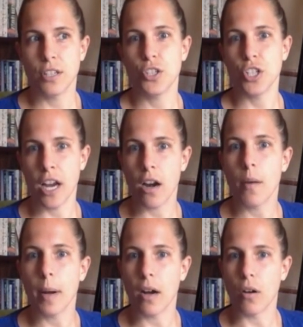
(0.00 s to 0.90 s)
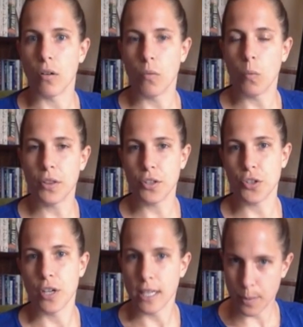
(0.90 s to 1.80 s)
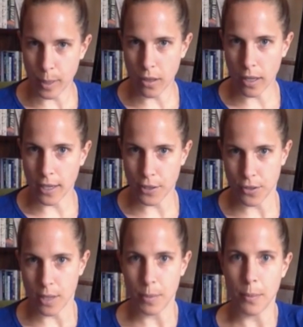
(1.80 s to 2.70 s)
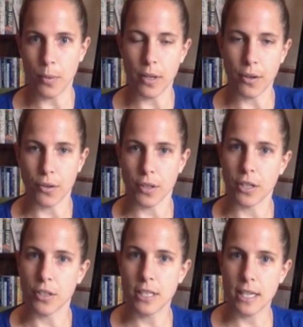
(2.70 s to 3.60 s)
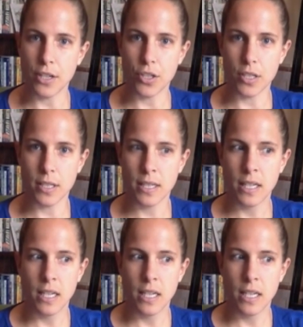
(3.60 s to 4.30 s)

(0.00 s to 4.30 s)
share about what the journey has been like, so that people at earlier stages